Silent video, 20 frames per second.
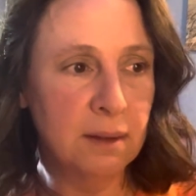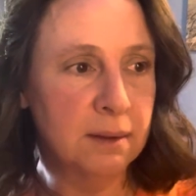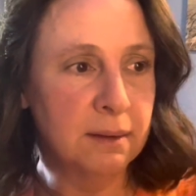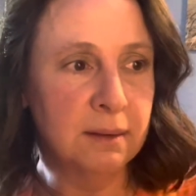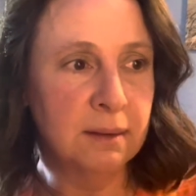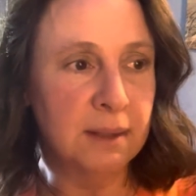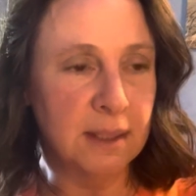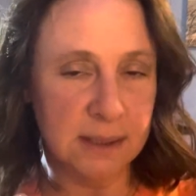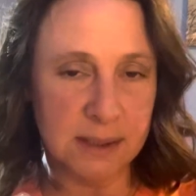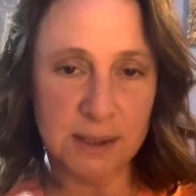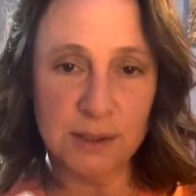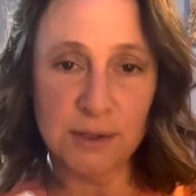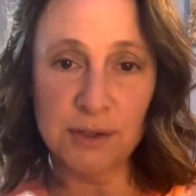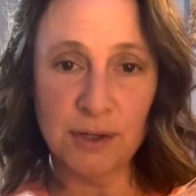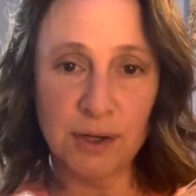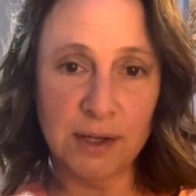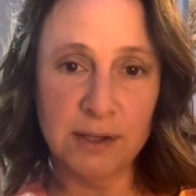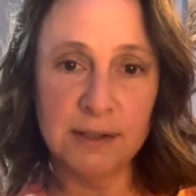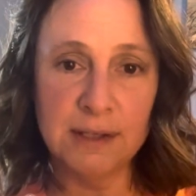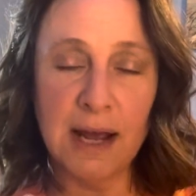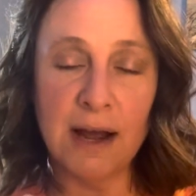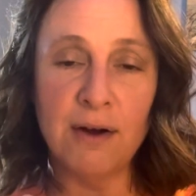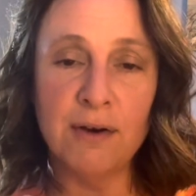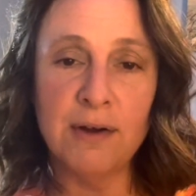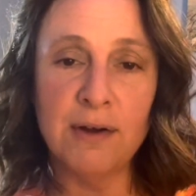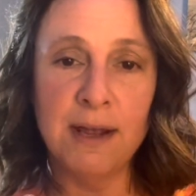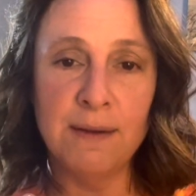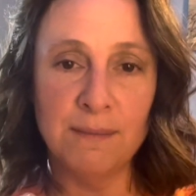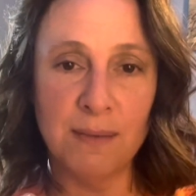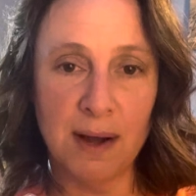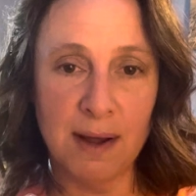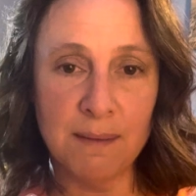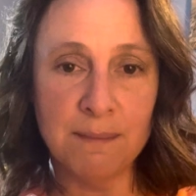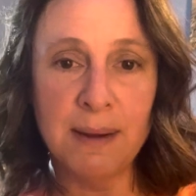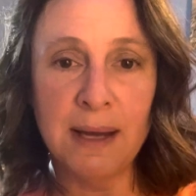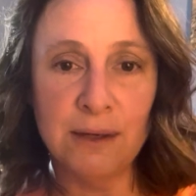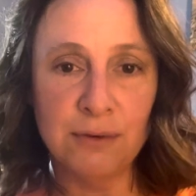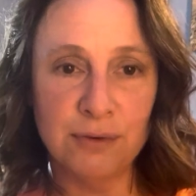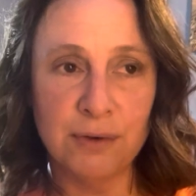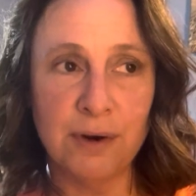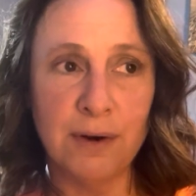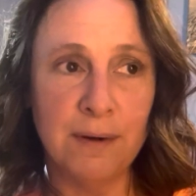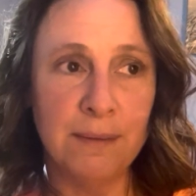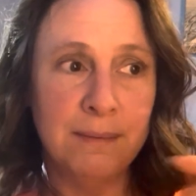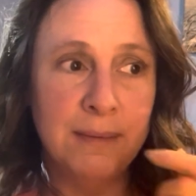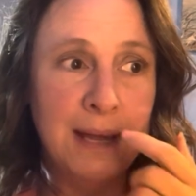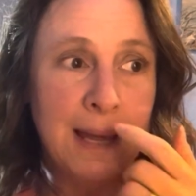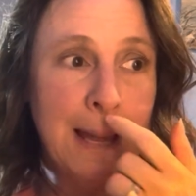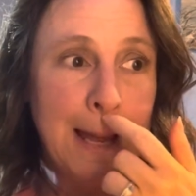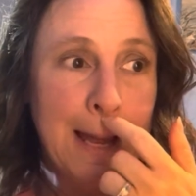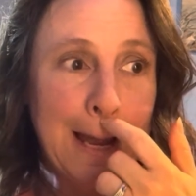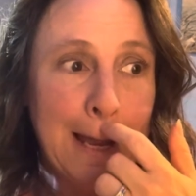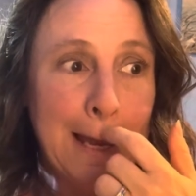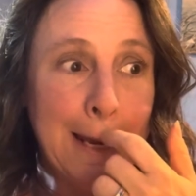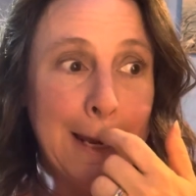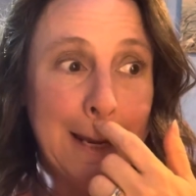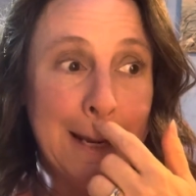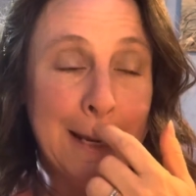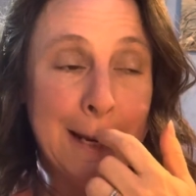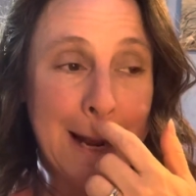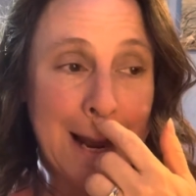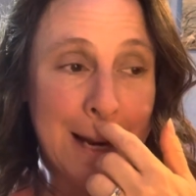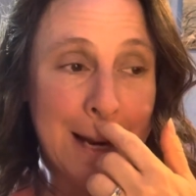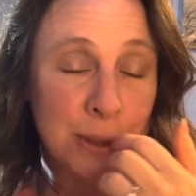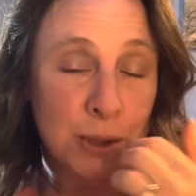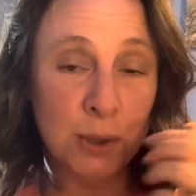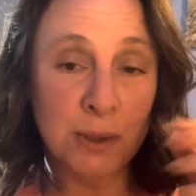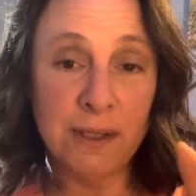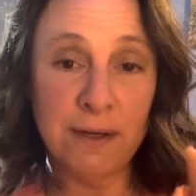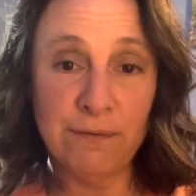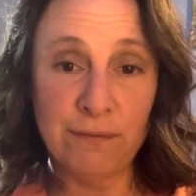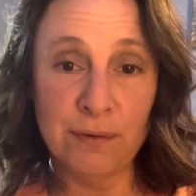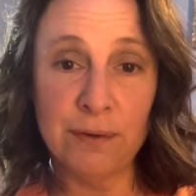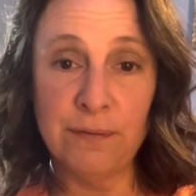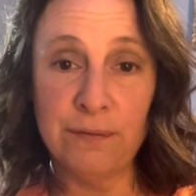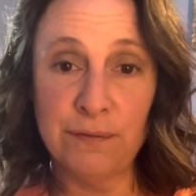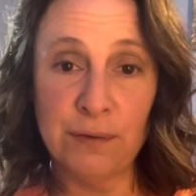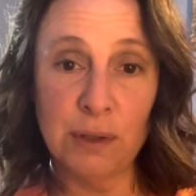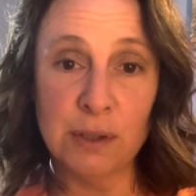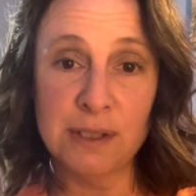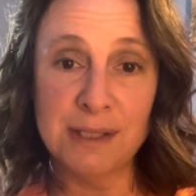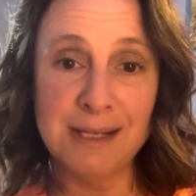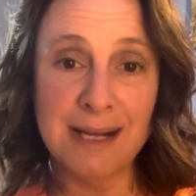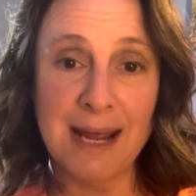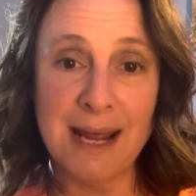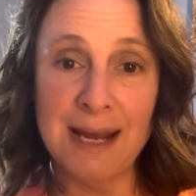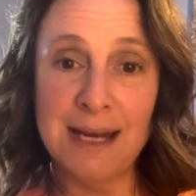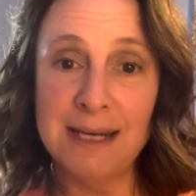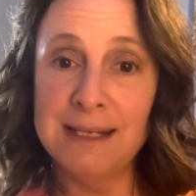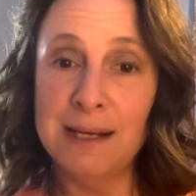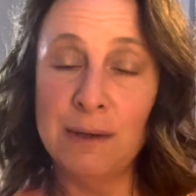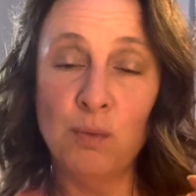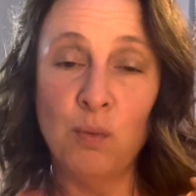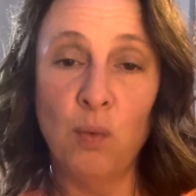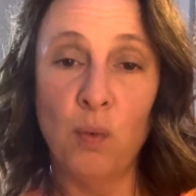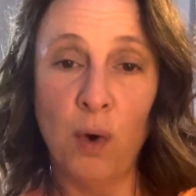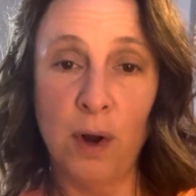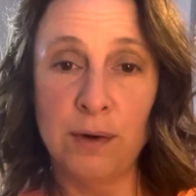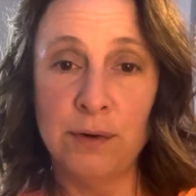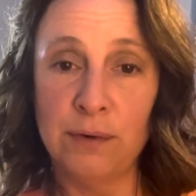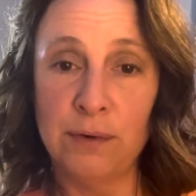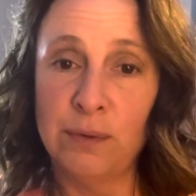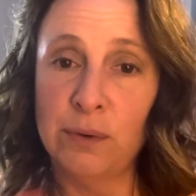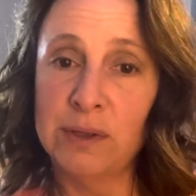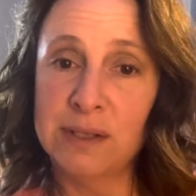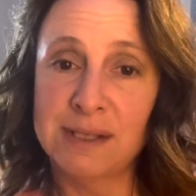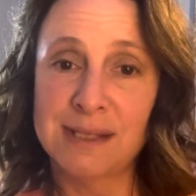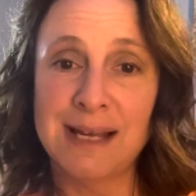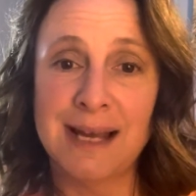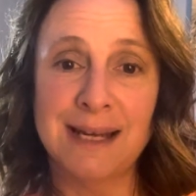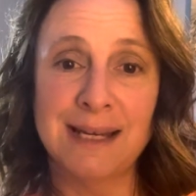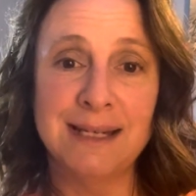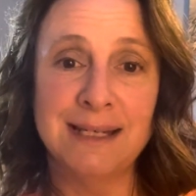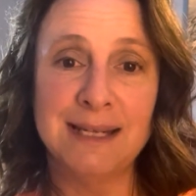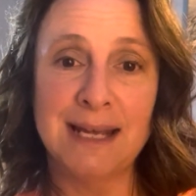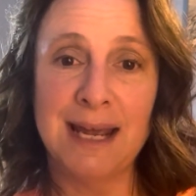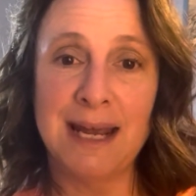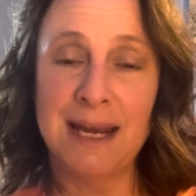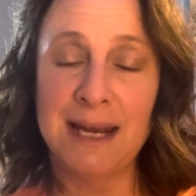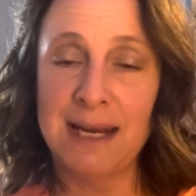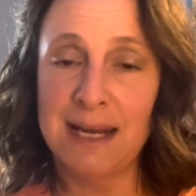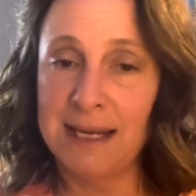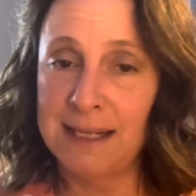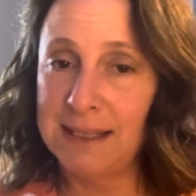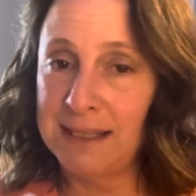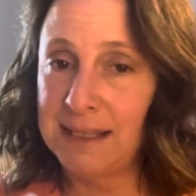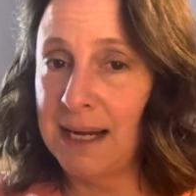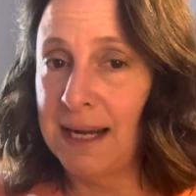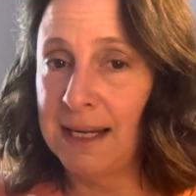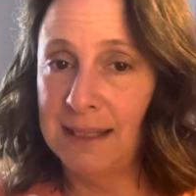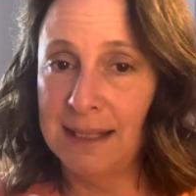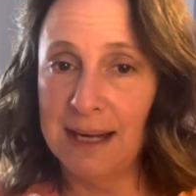this is good. Now, in my bedroom, it actually, for the first day, did wonderful. The second day, it died